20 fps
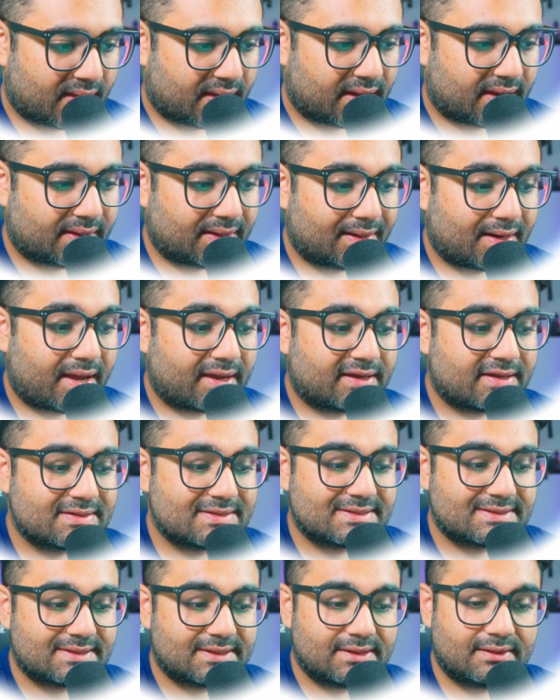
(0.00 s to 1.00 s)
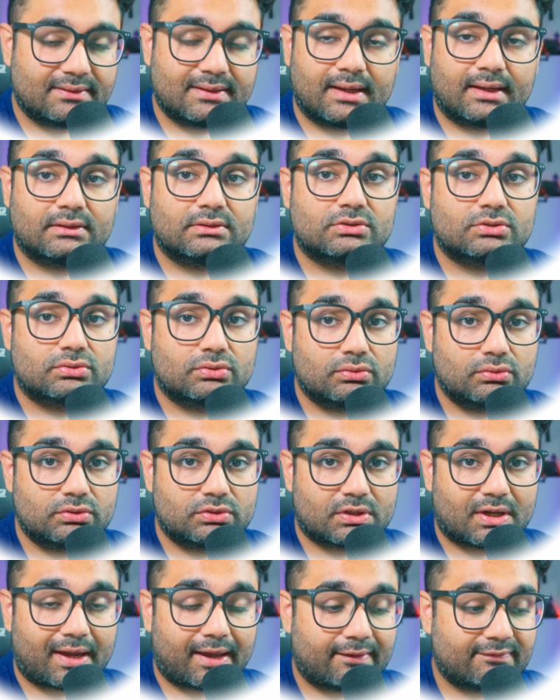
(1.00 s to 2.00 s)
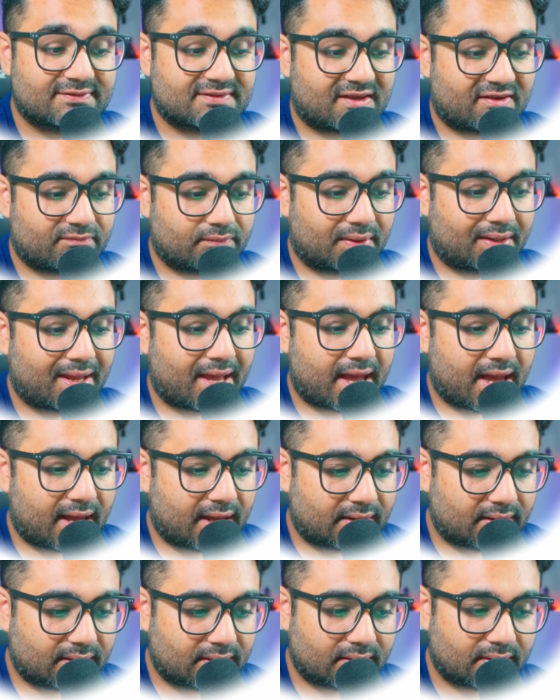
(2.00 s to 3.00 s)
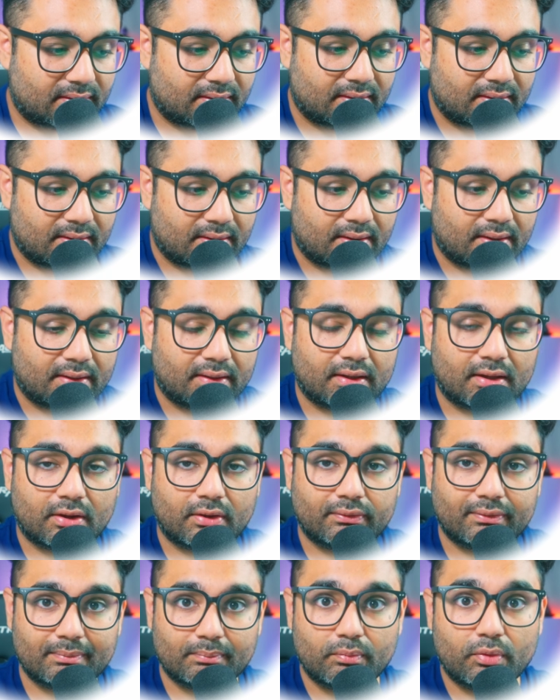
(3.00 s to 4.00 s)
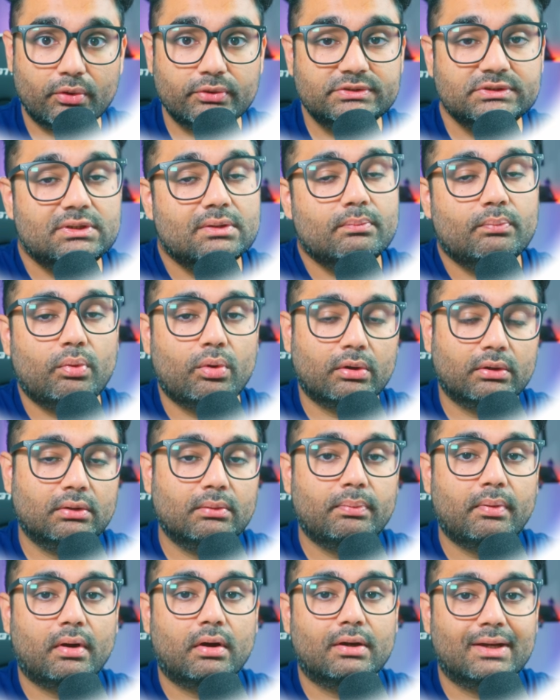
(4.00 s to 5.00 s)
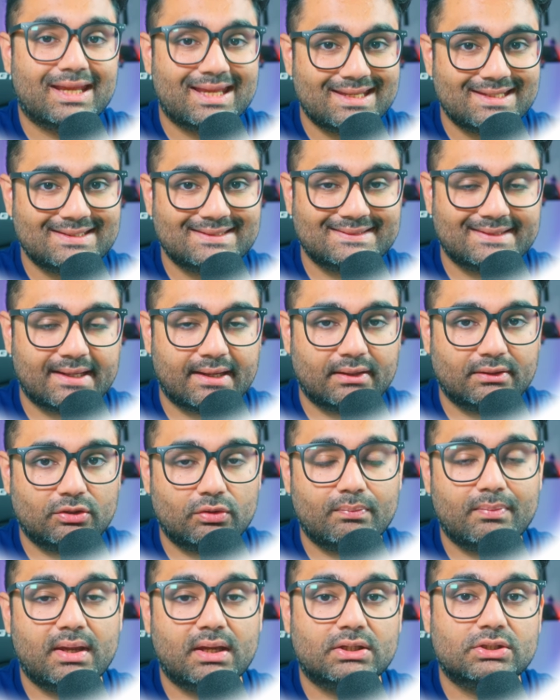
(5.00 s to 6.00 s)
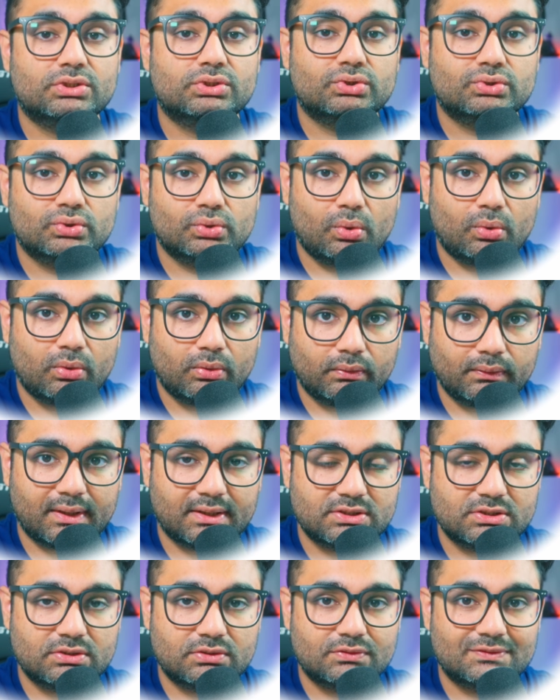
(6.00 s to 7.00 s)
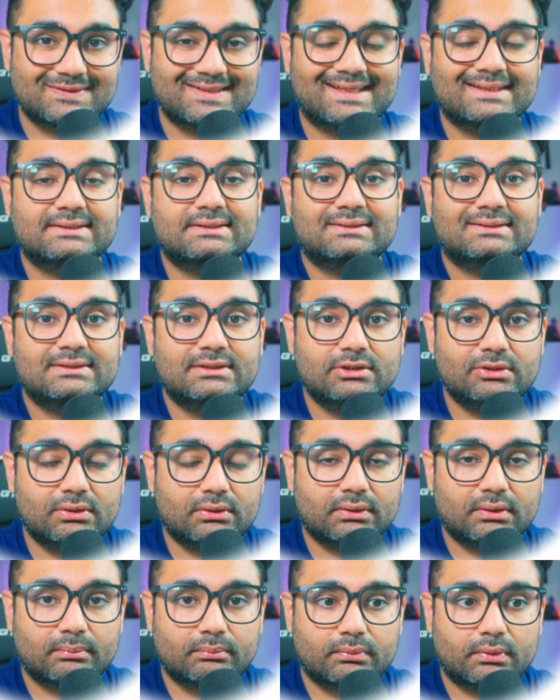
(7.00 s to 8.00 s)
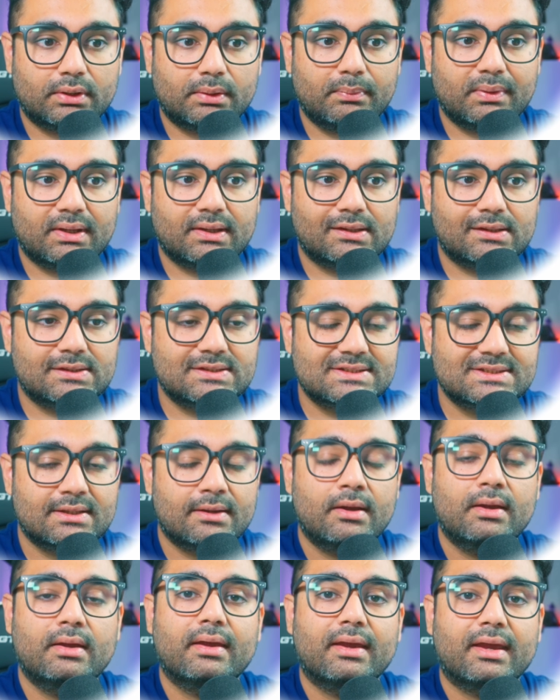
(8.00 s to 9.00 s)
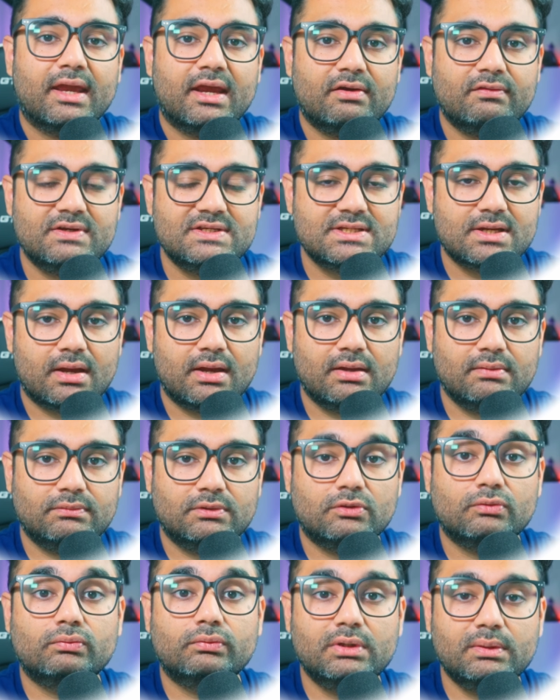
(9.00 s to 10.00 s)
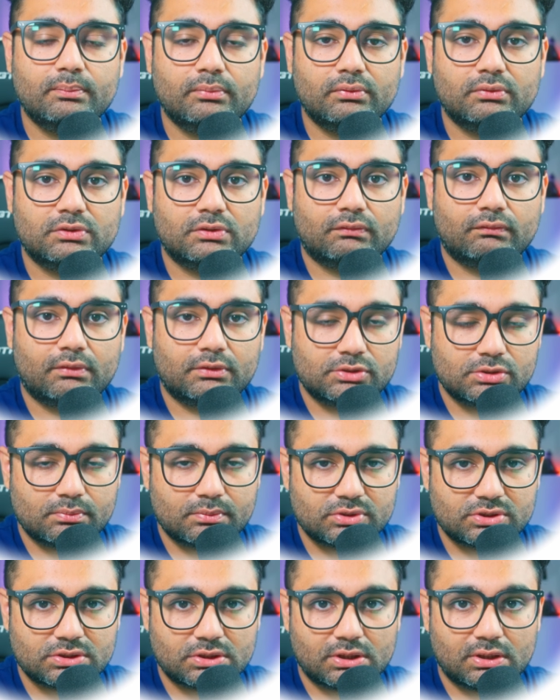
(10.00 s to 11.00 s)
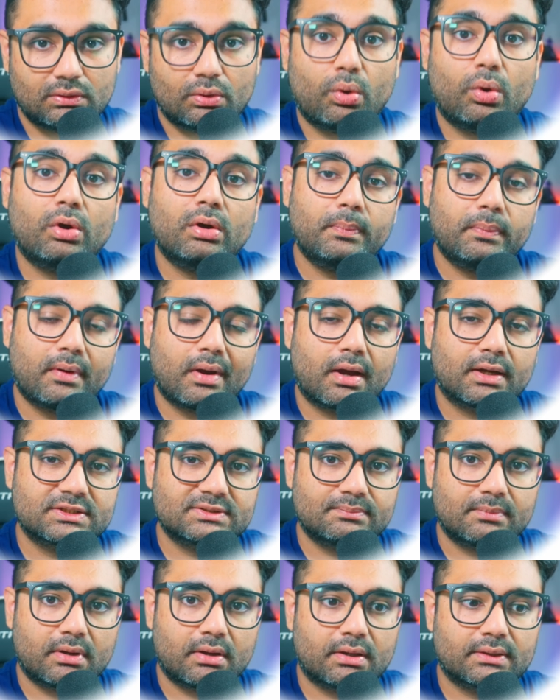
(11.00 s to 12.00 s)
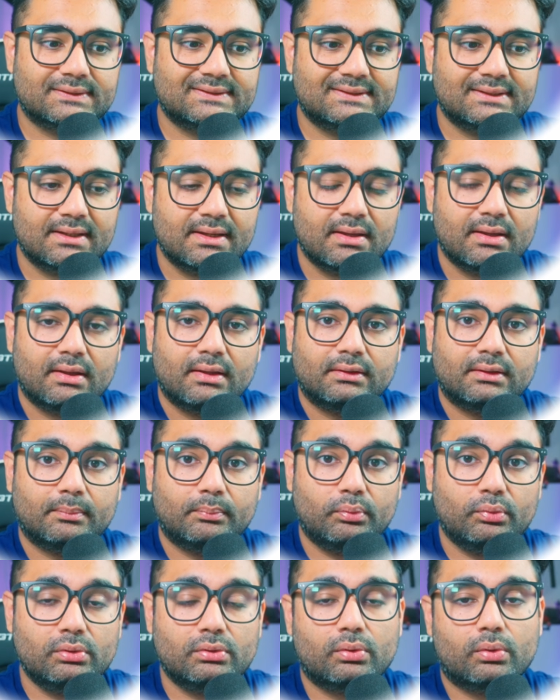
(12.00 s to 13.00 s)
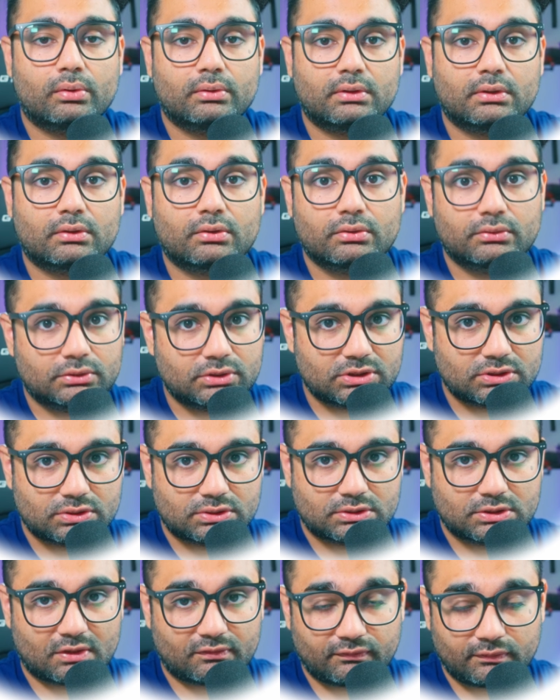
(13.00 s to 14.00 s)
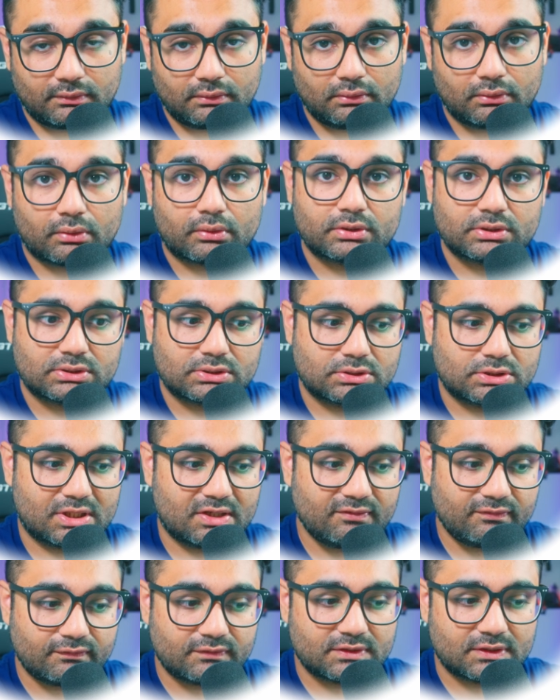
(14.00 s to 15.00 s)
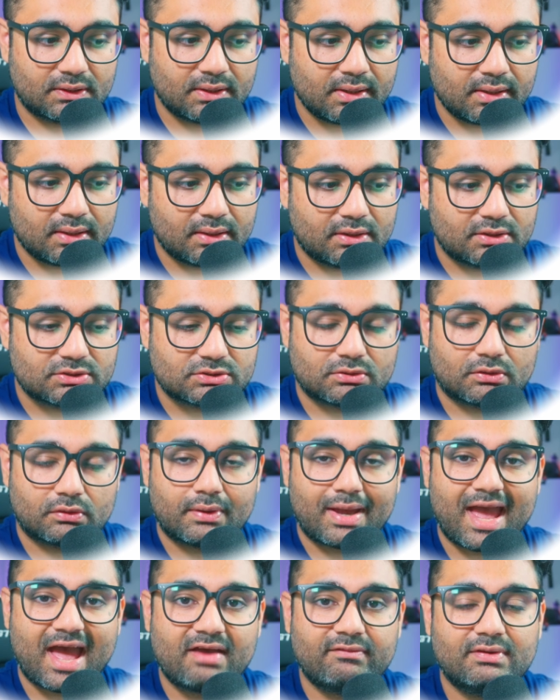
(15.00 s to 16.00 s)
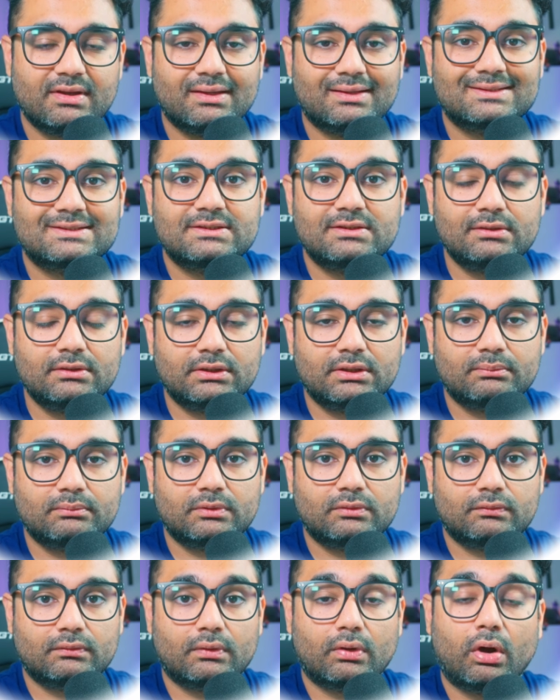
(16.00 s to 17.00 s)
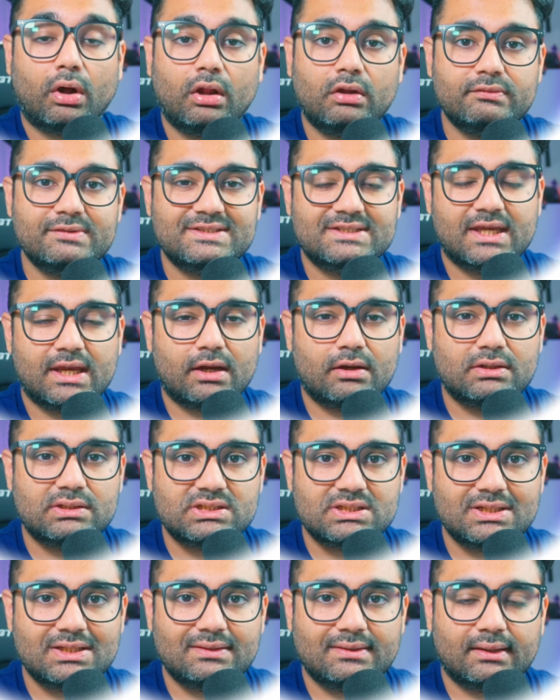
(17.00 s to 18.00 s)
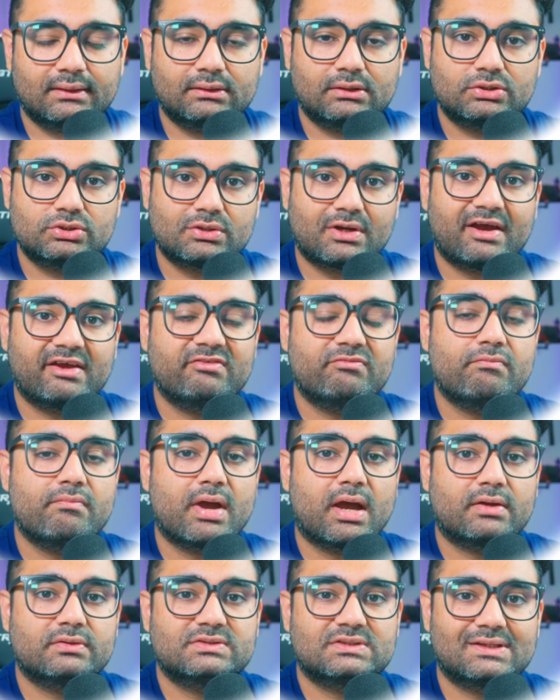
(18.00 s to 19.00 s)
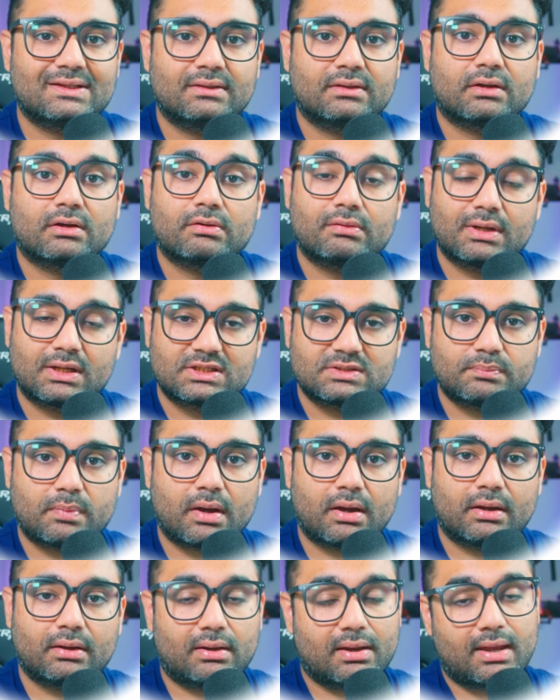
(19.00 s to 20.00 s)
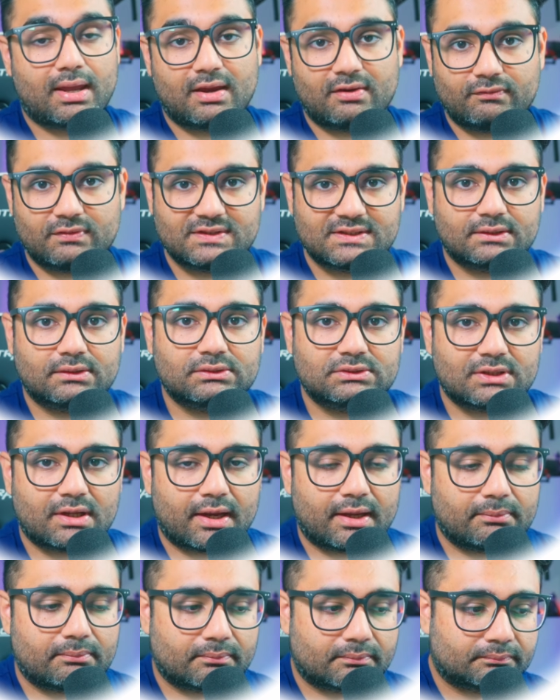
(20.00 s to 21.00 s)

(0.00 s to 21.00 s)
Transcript: And then I can see that 2 drives have been added. Now, the most important part is that you make sure that you use that serial number, because every time you reboot your virtual machine or Proxmox, the boot order could shuffle or shift. So having a serial number will always guarantee that the drive mounts in the correct spot every single time.